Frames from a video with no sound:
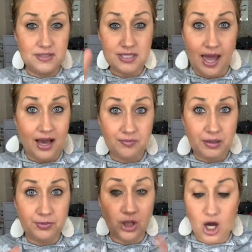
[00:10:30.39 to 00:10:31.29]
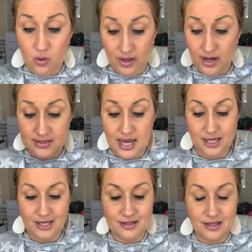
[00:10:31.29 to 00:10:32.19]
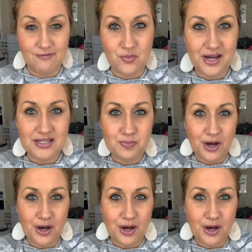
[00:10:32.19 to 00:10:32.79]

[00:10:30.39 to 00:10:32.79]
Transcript: tag me below and I'll tag you in the giveaways,